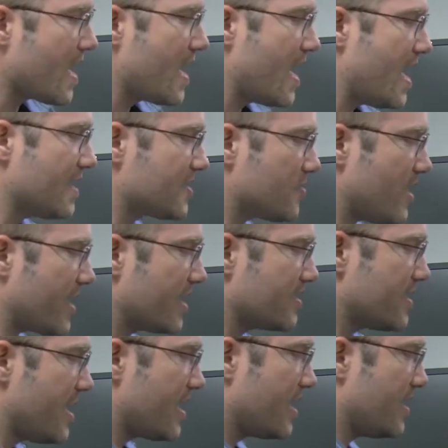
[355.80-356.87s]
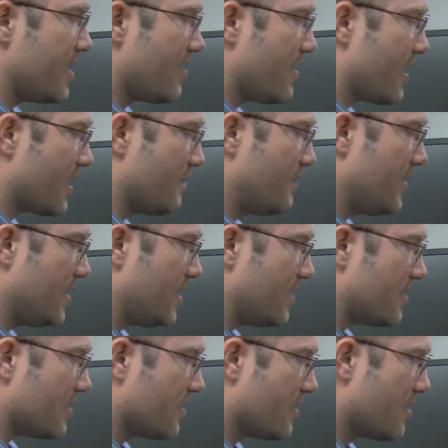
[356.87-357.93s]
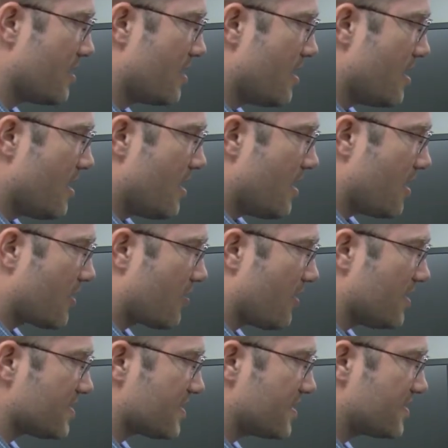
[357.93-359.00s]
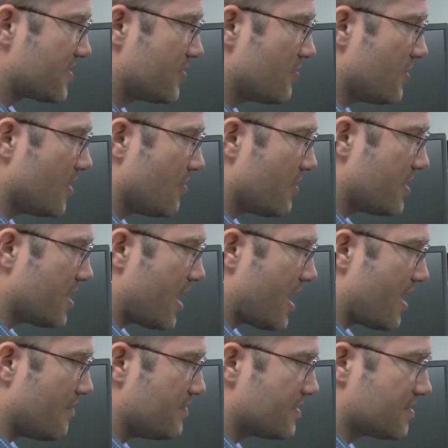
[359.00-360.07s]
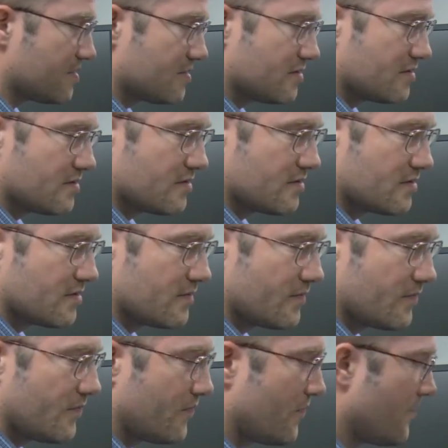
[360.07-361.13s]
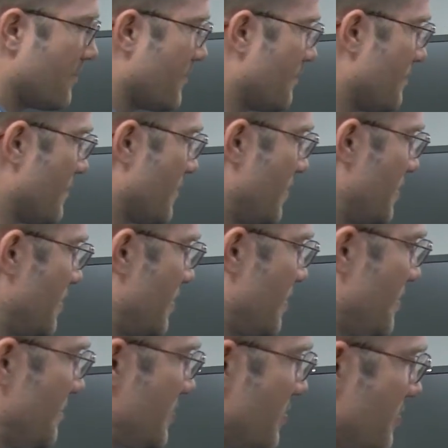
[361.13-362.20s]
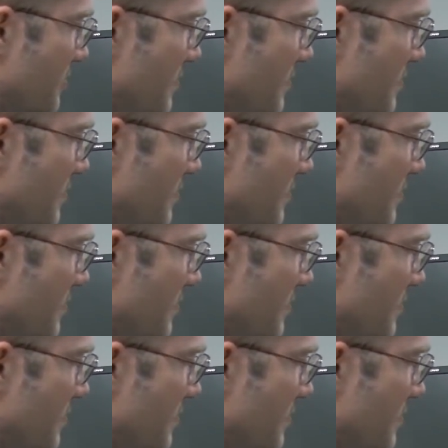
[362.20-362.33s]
And so I can take it here and I can put it across these two lower tabs. All right, let me turn on